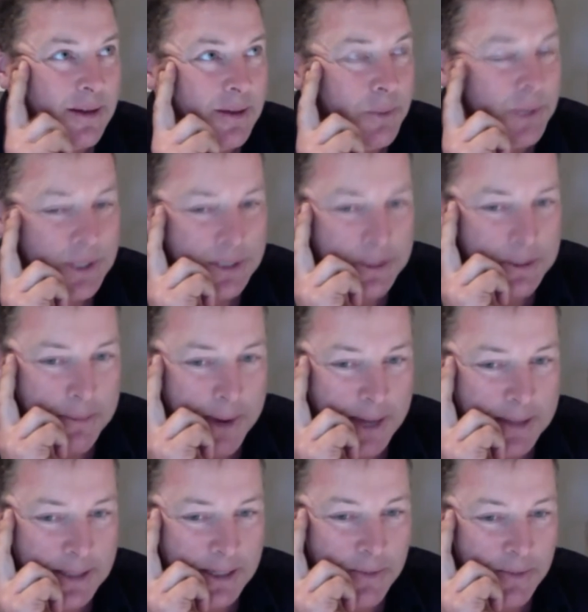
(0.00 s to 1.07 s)
which is
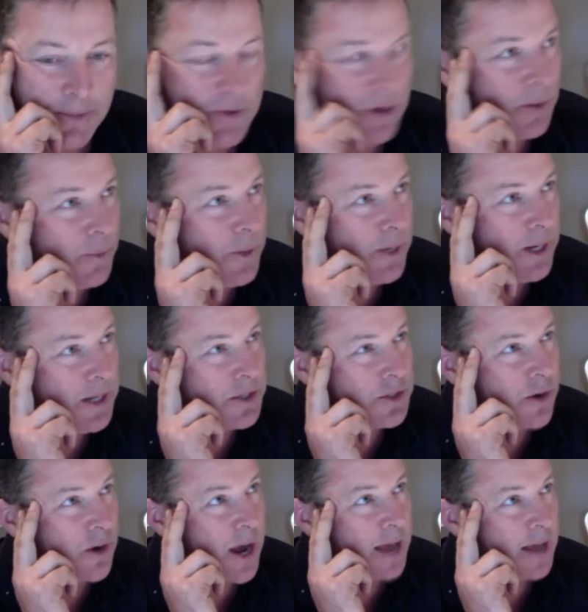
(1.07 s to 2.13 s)
amazing. We've got a really
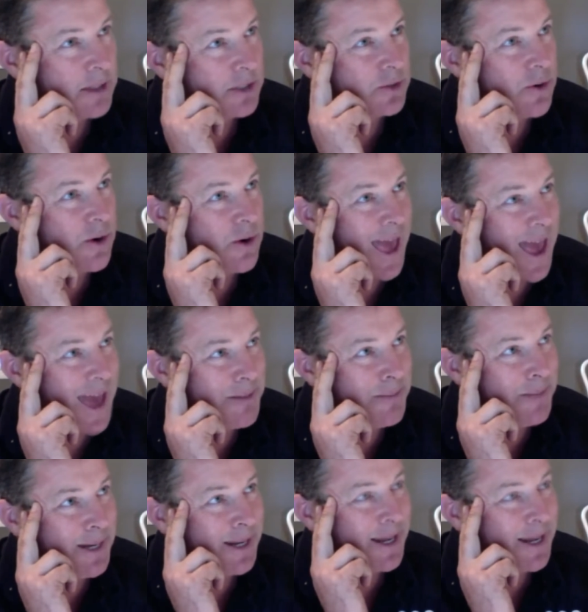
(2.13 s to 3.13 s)
strong admin